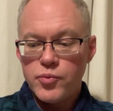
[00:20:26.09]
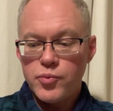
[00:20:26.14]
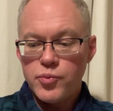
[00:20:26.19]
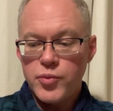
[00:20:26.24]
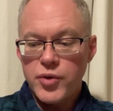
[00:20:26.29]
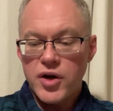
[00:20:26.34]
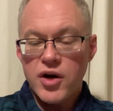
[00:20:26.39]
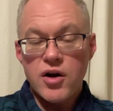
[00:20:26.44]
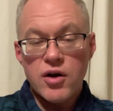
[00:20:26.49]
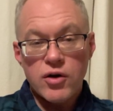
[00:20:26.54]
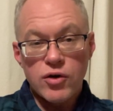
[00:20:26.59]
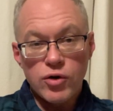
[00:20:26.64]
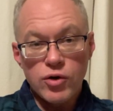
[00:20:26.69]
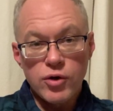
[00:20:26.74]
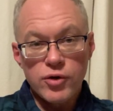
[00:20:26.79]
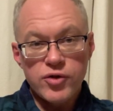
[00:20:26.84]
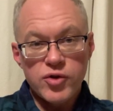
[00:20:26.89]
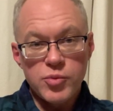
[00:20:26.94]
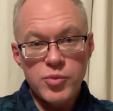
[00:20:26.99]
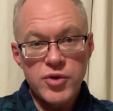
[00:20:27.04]
But our
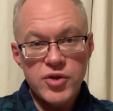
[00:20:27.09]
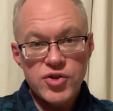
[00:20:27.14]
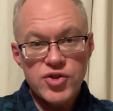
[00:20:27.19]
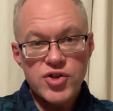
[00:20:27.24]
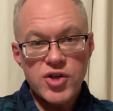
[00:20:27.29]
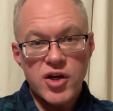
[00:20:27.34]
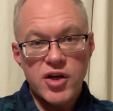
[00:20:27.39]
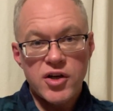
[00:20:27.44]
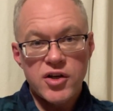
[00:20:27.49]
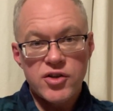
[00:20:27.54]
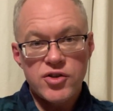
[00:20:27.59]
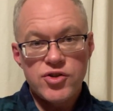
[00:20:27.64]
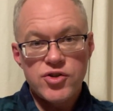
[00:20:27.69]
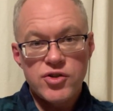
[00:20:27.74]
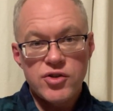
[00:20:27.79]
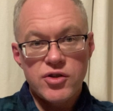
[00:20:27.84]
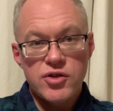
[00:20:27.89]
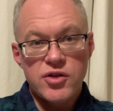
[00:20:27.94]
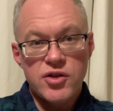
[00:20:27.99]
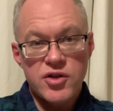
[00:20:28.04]
ultimate judge
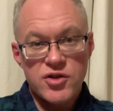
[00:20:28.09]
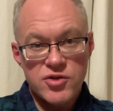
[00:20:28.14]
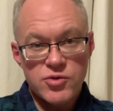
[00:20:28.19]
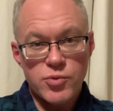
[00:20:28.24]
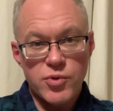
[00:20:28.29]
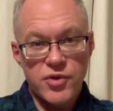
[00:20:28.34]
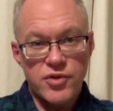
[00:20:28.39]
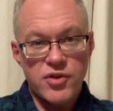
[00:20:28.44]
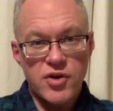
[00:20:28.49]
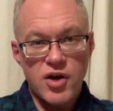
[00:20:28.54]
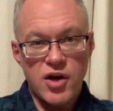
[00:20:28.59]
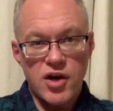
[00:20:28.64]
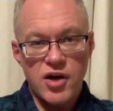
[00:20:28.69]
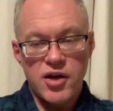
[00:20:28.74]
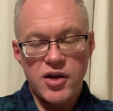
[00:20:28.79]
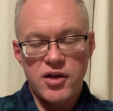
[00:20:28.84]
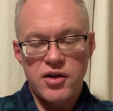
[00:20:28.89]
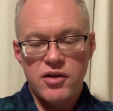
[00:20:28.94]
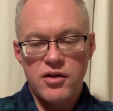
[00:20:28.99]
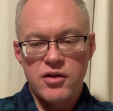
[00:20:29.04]
is with
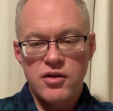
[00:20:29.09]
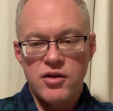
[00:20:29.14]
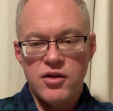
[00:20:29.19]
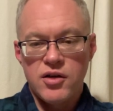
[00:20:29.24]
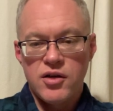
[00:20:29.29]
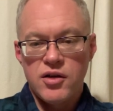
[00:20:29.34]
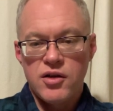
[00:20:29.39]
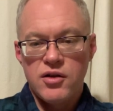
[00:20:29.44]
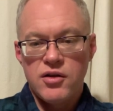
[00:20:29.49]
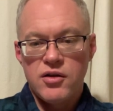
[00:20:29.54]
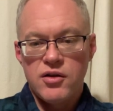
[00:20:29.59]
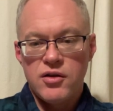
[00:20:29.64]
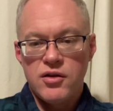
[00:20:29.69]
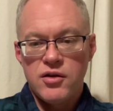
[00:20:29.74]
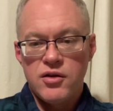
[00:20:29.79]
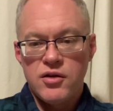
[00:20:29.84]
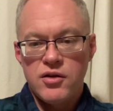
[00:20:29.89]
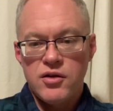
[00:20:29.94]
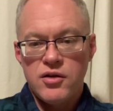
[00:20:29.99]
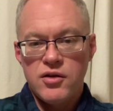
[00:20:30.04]
God.
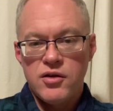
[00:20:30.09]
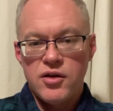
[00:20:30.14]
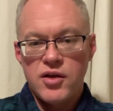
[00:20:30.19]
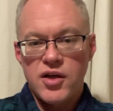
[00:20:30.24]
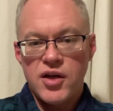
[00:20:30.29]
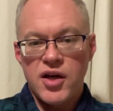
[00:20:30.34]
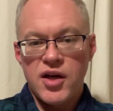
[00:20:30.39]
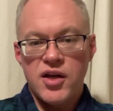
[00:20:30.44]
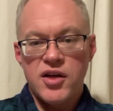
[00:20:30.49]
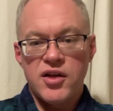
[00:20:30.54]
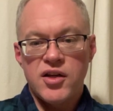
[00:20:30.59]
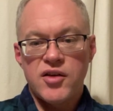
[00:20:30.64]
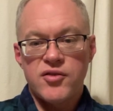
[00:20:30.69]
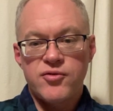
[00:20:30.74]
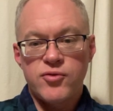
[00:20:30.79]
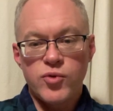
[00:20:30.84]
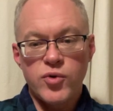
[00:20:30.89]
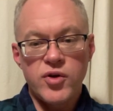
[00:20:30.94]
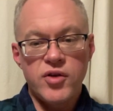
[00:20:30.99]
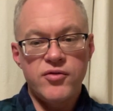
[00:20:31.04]
And if
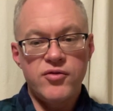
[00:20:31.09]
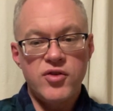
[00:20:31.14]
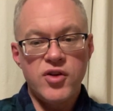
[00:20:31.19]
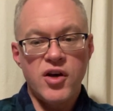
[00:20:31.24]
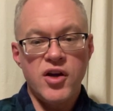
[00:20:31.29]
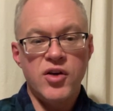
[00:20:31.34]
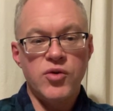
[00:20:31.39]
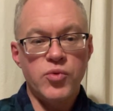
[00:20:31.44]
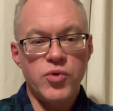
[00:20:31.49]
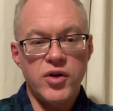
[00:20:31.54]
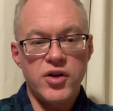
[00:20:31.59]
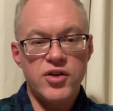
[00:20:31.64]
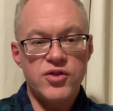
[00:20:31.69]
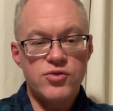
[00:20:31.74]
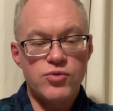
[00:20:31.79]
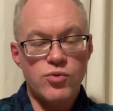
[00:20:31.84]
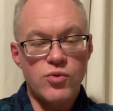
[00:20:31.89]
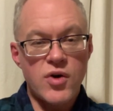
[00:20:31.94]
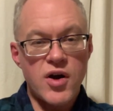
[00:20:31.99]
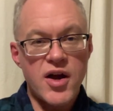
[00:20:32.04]
we've done what is
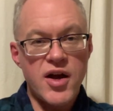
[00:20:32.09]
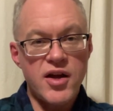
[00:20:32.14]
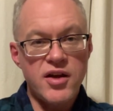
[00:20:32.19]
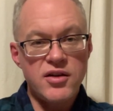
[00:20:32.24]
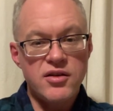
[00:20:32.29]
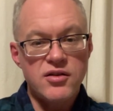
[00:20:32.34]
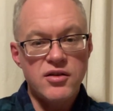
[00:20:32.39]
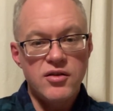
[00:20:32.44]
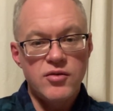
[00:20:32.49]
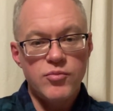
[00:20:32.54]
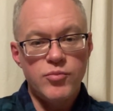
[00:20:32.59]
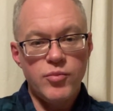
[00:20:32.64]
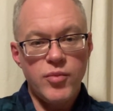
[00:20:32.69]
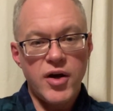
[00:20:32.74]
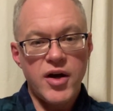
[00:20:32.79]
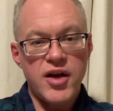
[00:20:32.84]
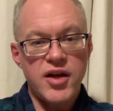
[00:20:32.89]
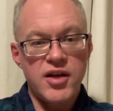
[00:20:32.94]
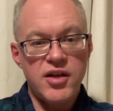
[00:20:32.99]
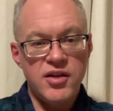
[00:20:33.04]
right
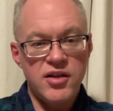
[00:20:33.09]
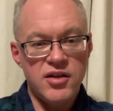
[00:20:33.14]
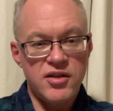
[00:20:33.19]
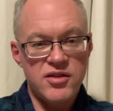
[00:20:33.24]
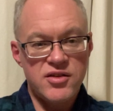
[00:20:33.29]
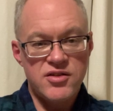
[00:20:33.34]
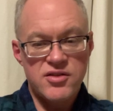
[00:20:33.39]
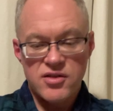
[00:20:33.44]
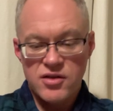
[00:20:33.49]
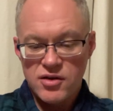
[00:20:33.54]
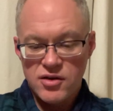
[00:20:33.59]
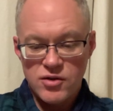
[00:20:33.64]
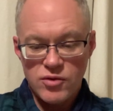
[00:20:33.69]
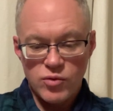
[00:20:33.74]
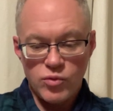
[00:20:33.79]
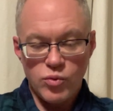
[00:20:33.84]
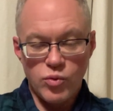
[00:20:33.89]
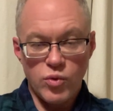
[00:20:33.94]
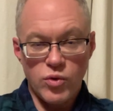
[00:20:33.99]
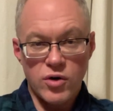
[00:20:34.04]
by His
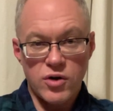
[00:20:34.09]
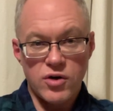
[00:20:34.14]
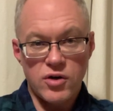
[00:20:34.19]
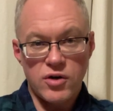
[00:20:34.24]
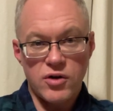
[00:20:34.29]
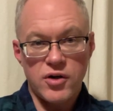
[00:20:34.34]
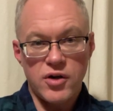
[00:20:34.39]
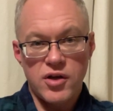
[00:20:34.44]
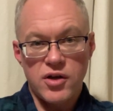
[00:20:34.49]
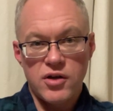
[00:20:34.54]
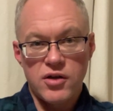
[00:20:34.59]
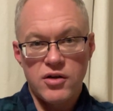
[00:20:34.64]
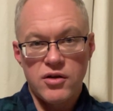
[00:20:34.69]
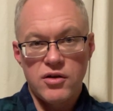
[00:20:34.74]
word,